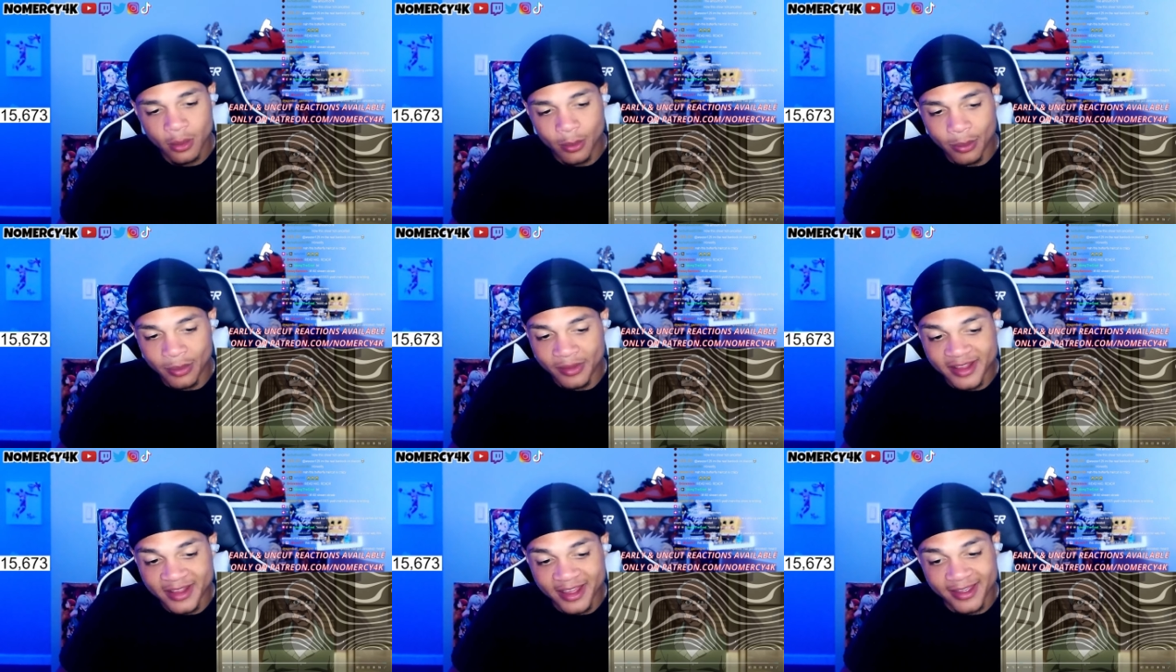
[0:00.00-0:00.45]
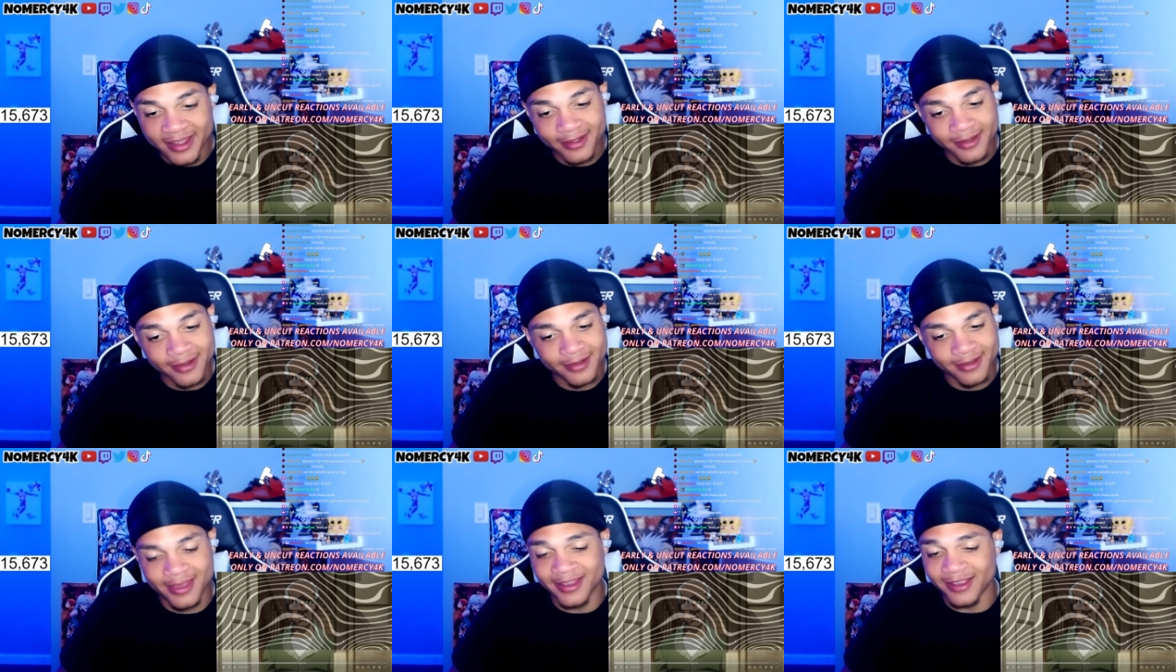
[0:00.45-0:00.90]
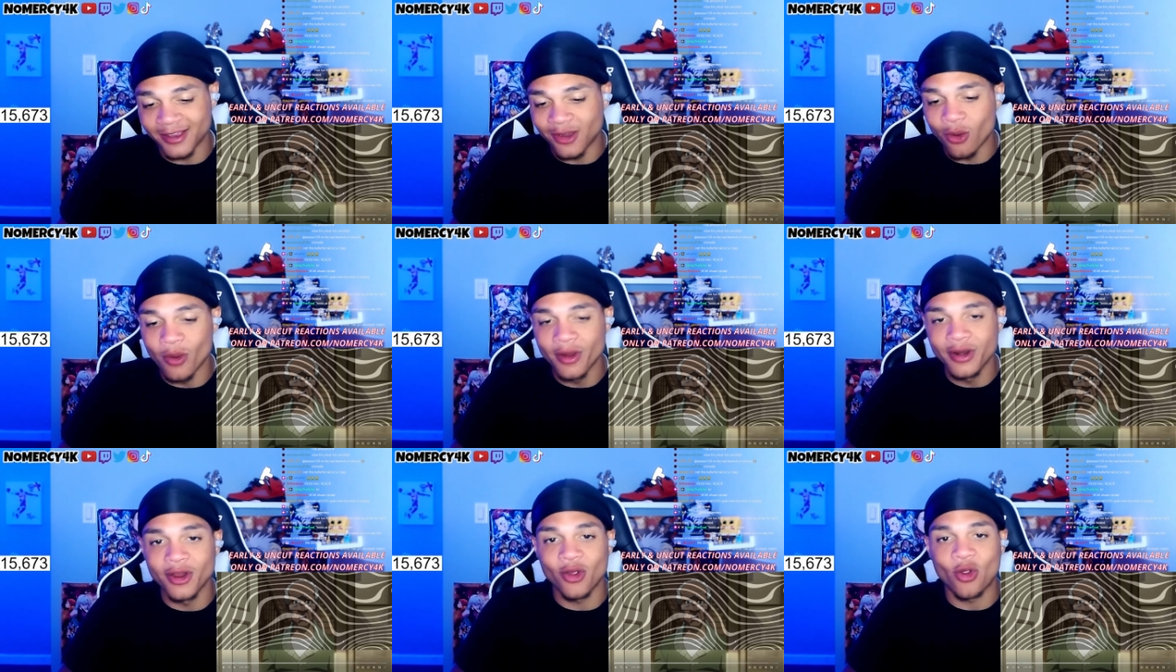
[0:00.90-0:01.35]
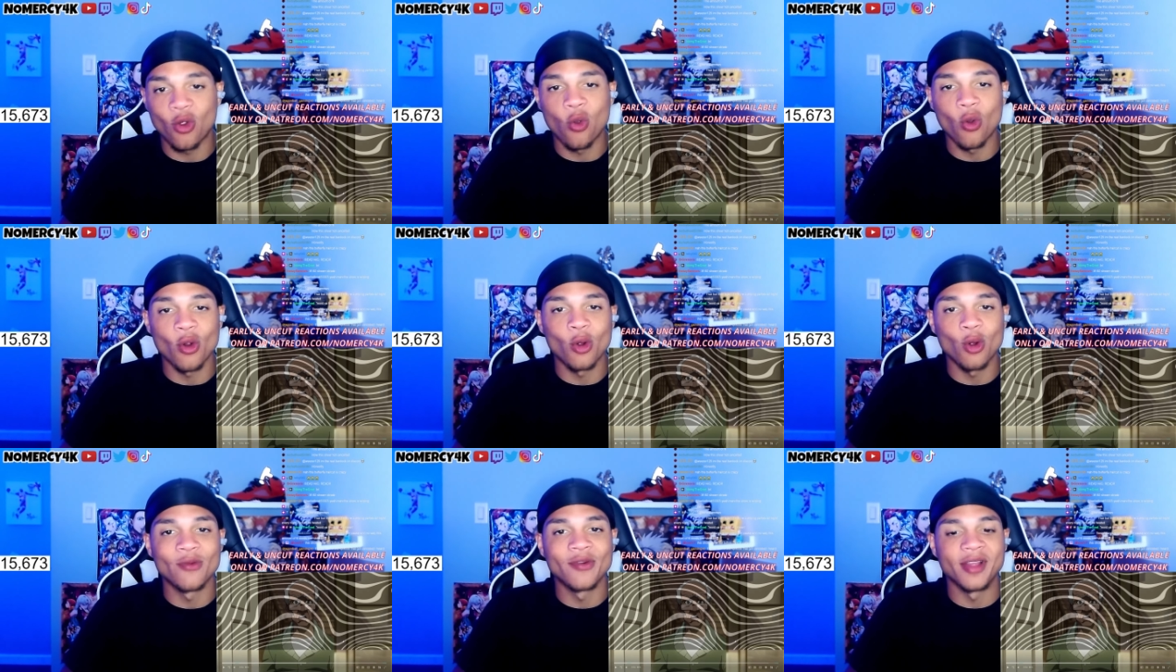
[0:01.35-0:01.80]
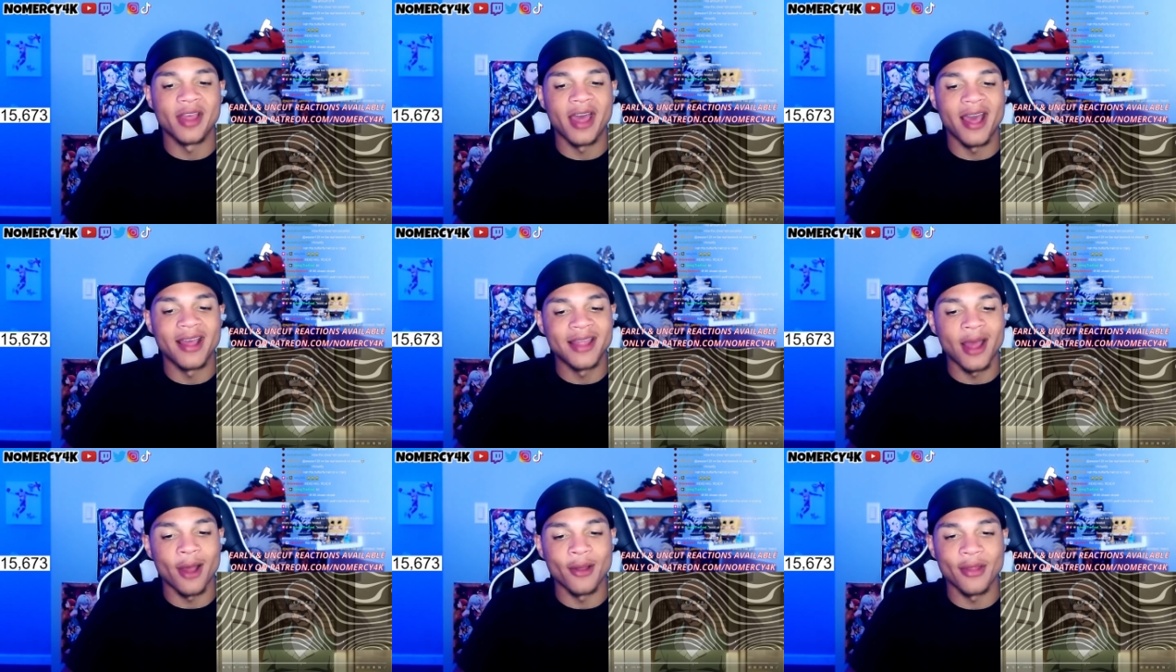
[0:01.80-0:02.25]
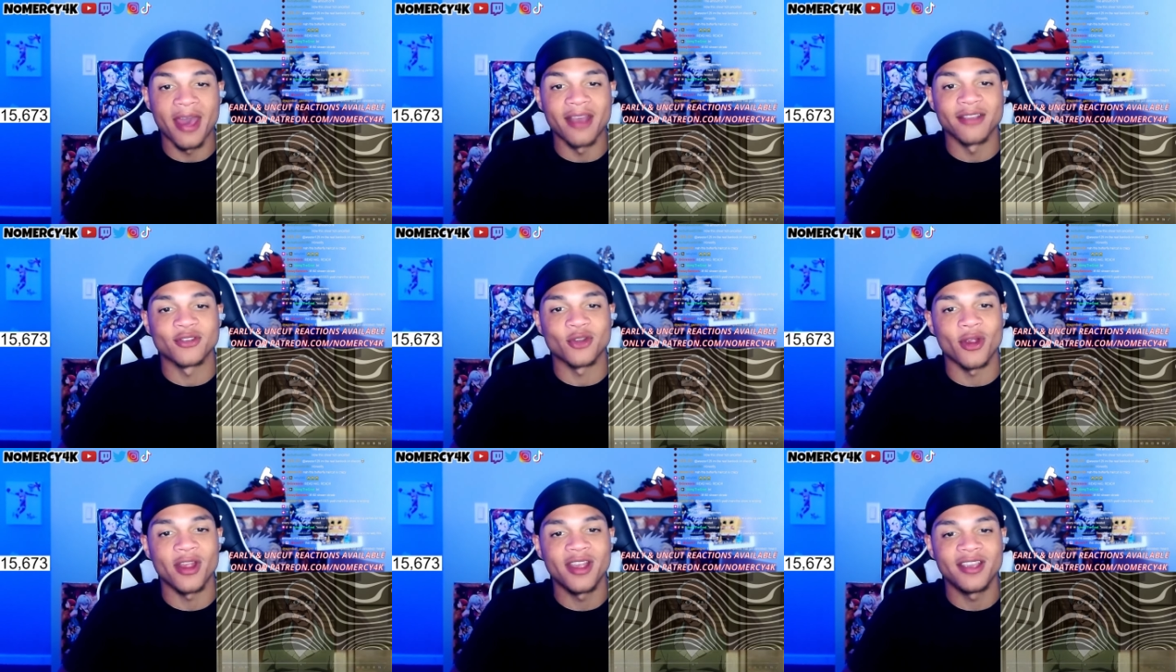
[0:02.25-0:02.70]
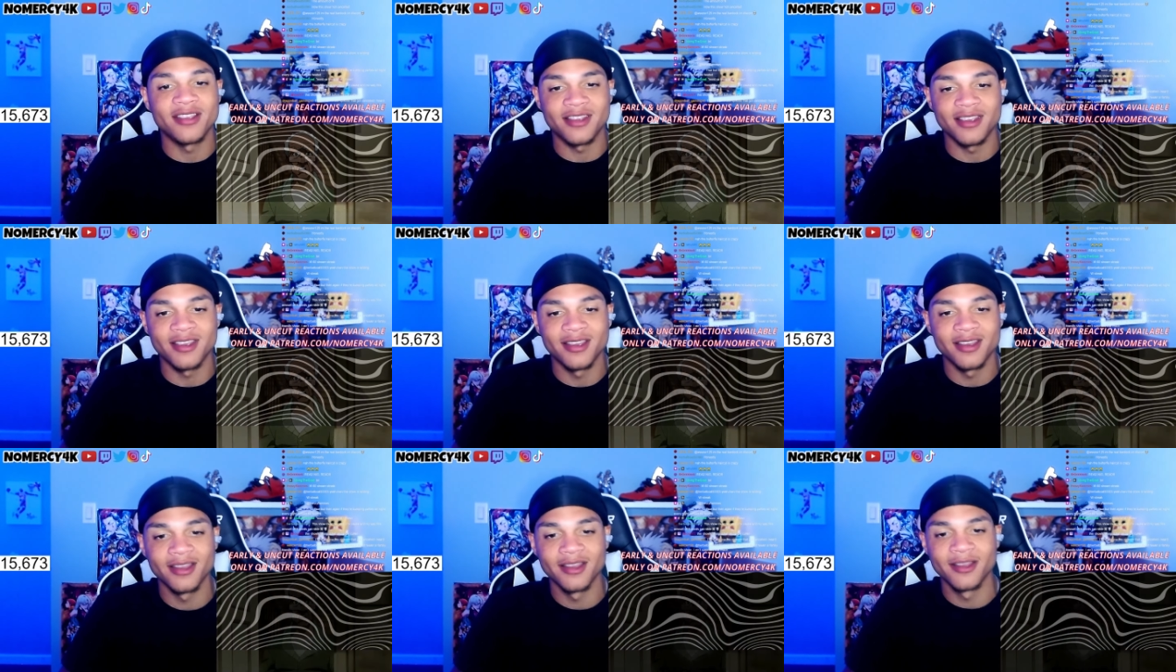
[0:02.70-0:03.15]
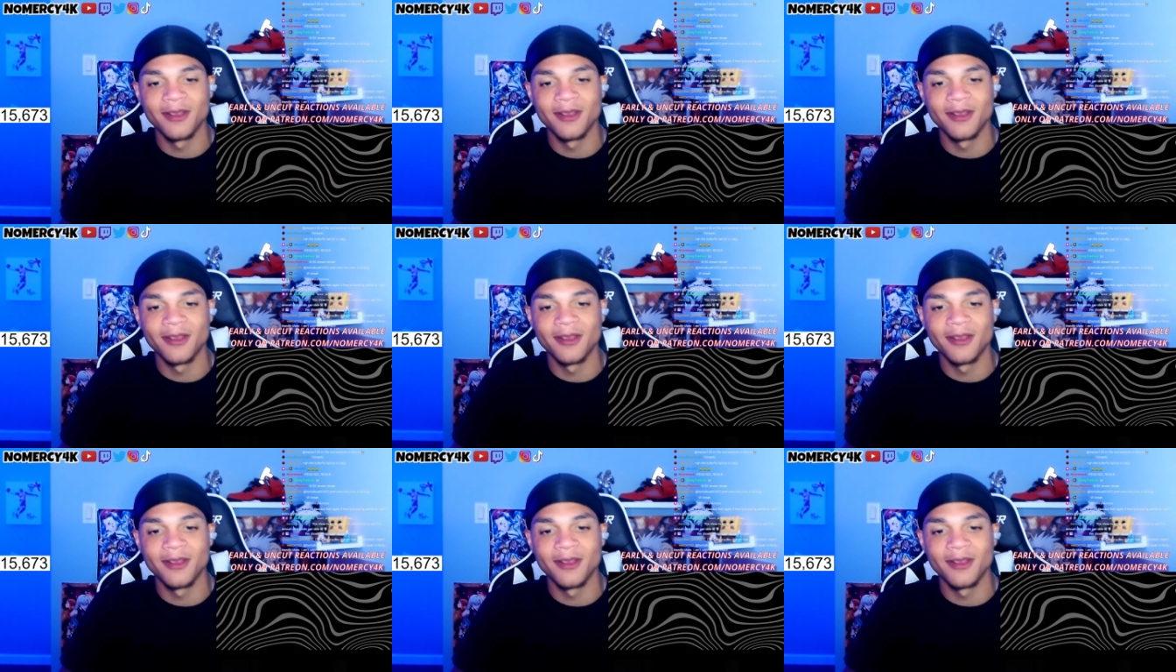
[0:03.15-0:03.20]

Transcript: But, like, going to court over that? Now, that's crazy.